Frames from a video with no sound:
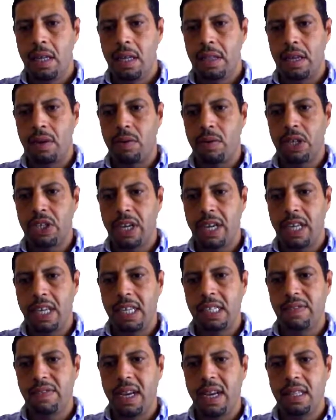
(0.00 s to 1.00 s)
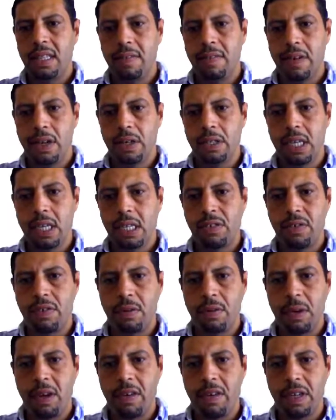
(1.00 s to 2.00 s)
the question is find the vertex
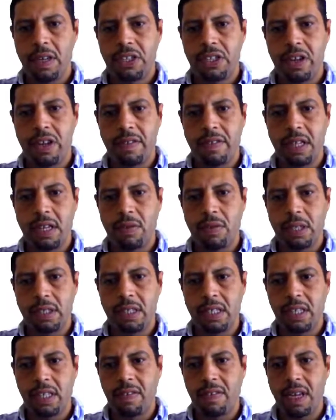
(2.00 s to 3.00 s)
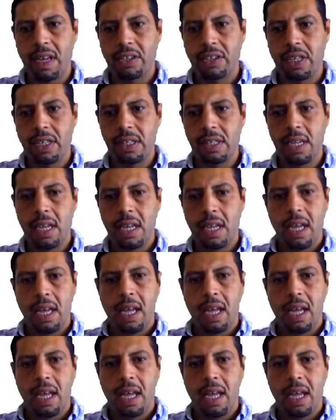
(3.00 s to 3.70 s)
form of each of the quadratic functions,